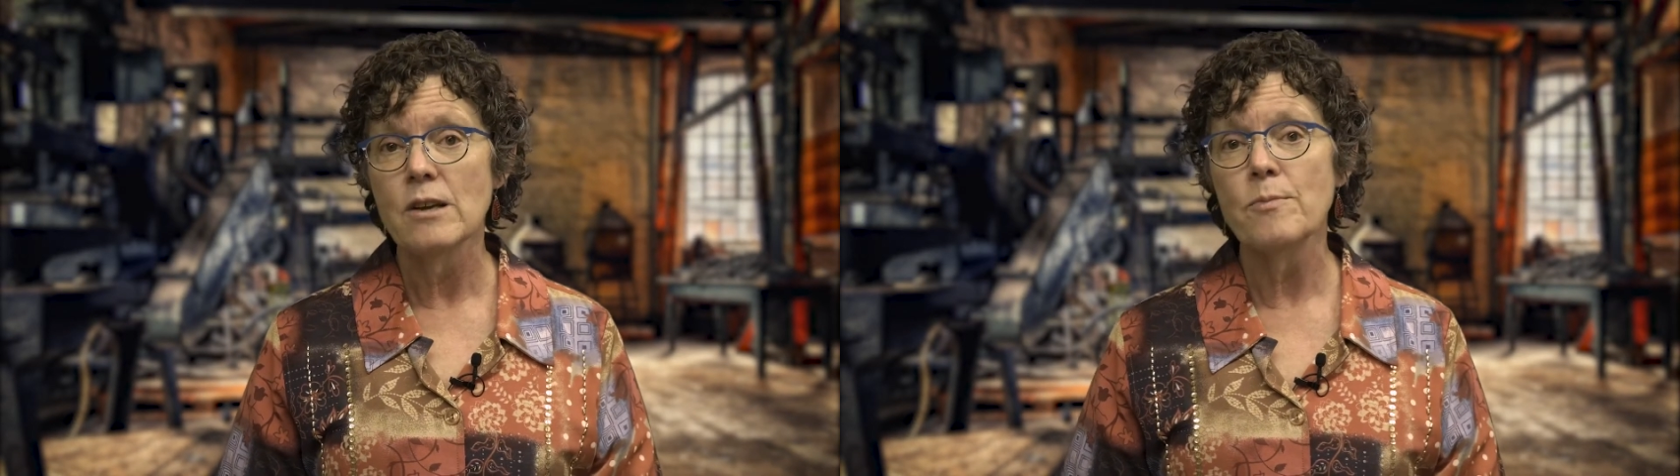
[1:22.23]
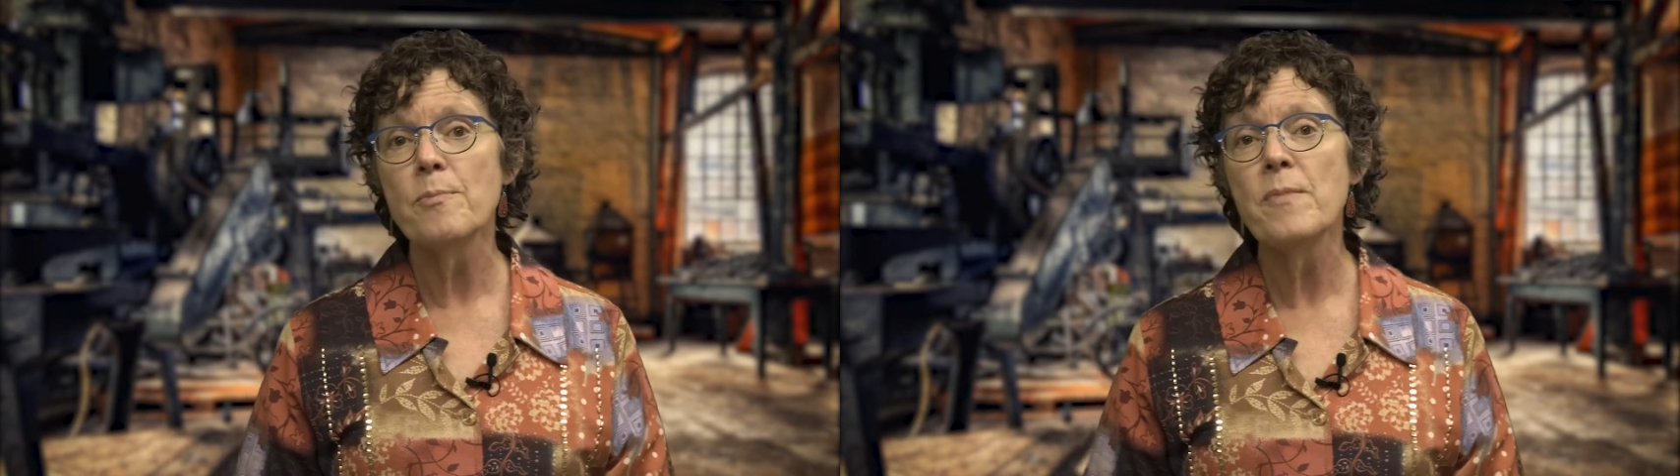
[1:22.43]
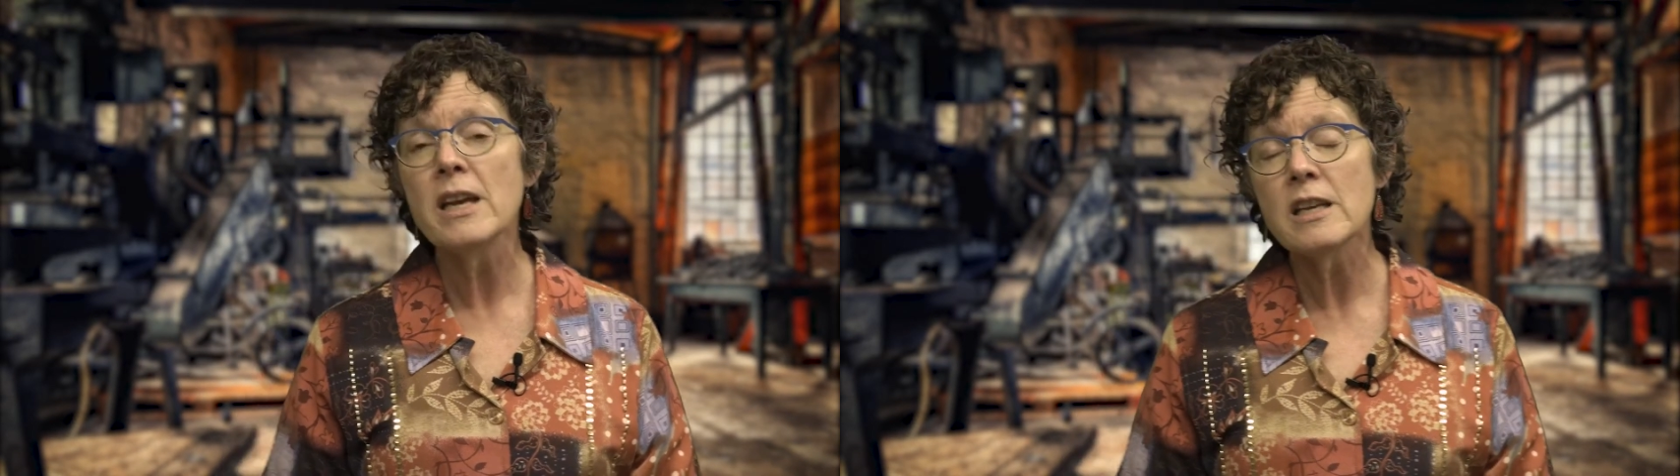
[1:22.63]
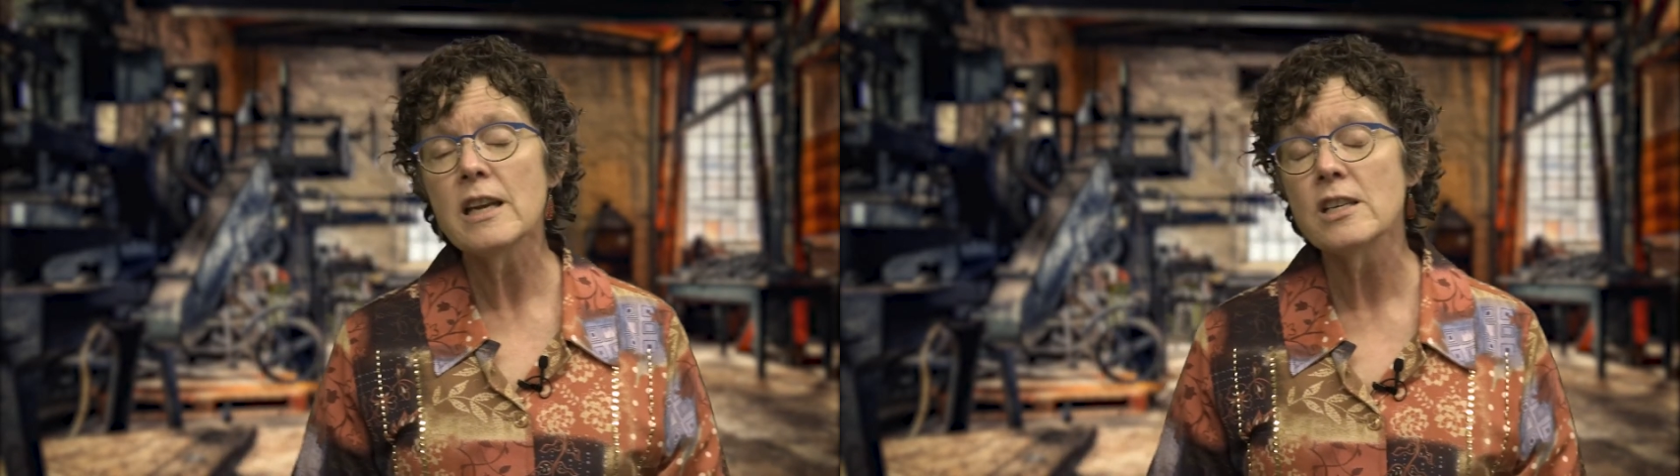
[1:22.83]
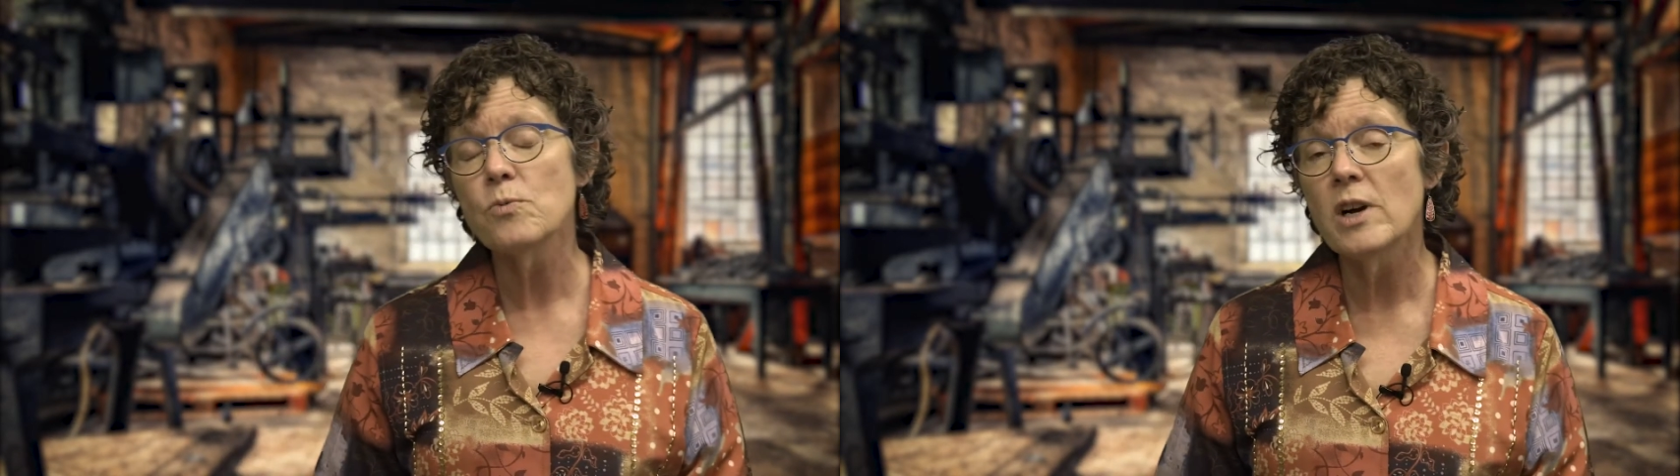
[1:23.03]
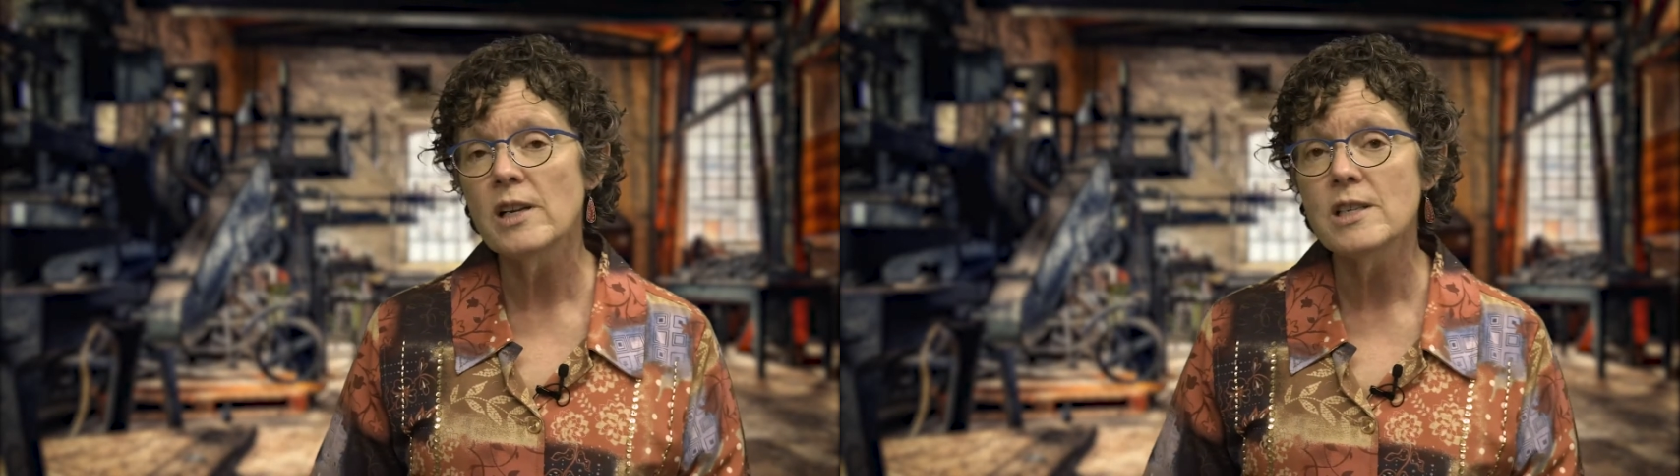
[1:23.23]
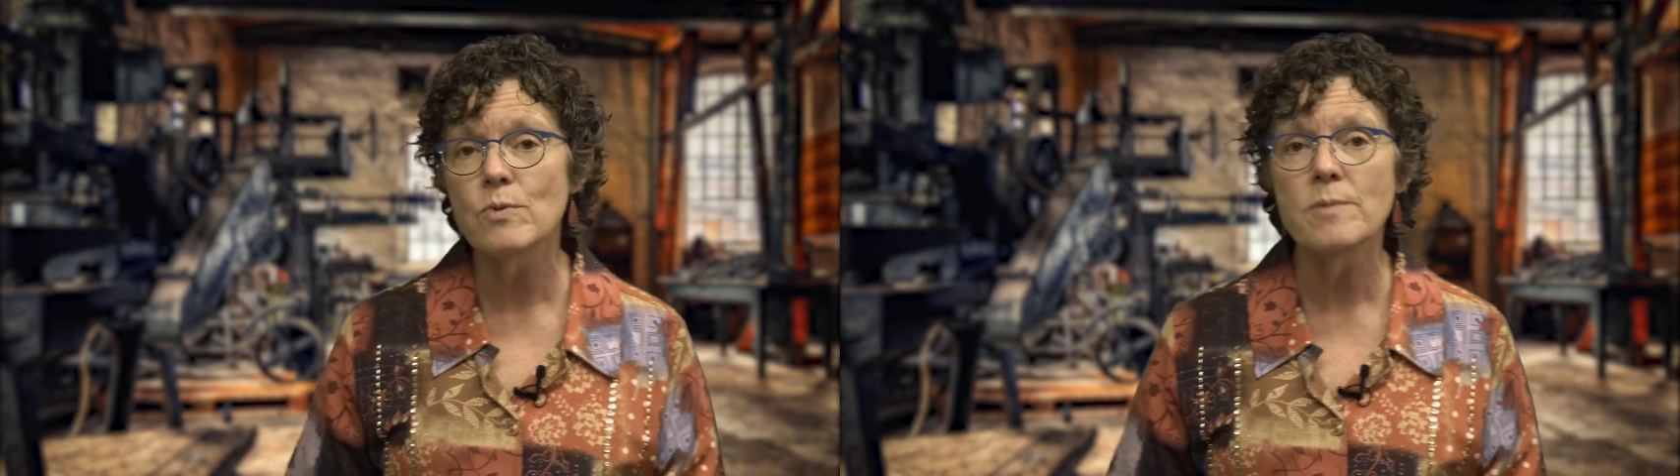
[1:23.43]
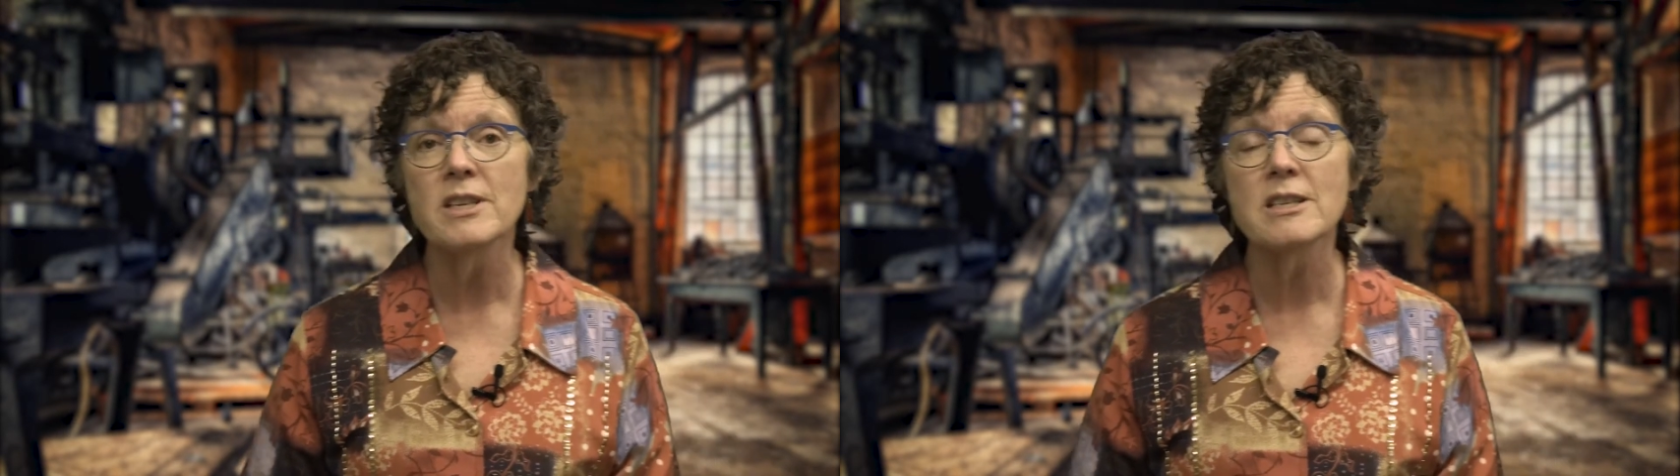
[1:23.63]
The men as well as
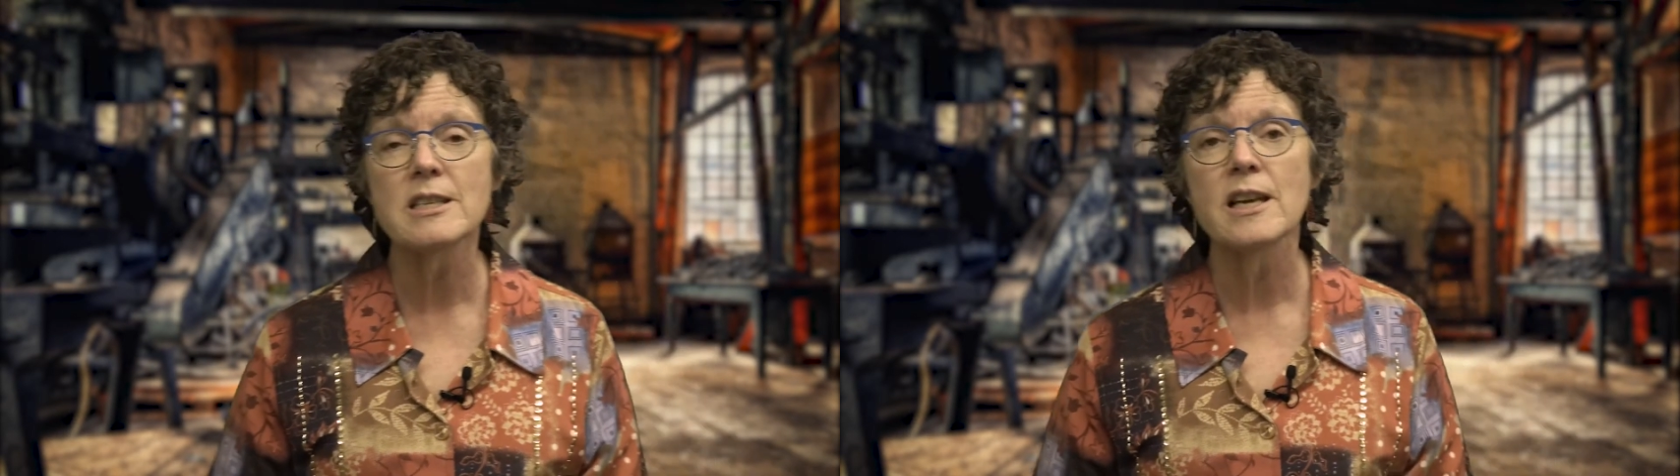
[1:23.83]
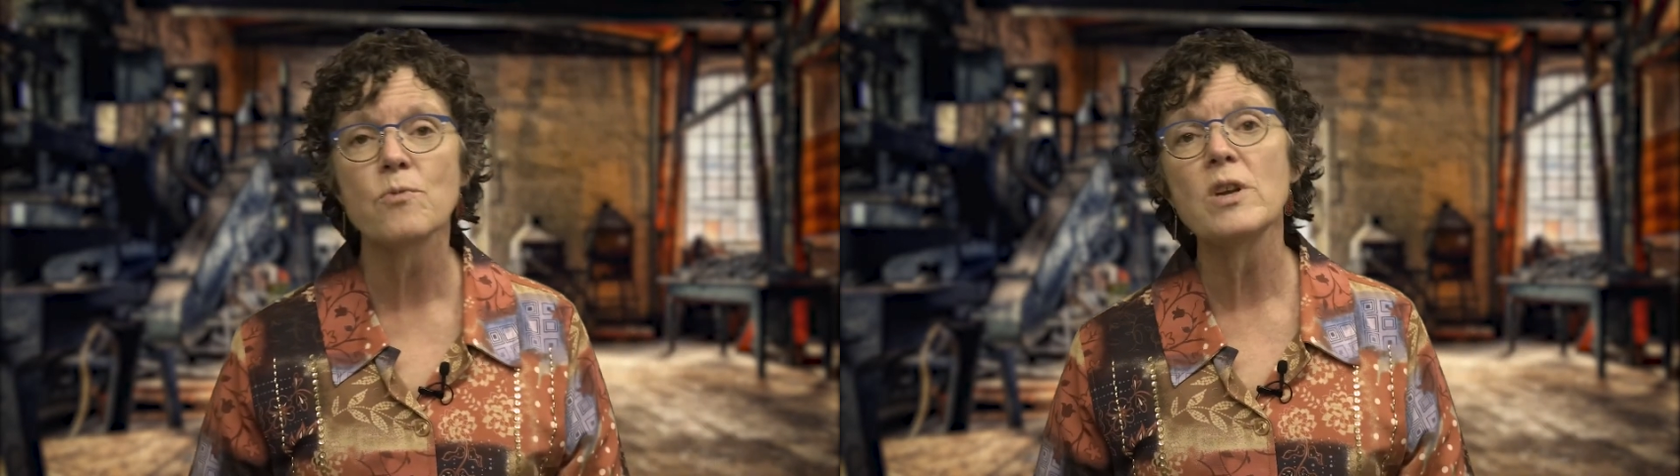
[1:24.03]
women said,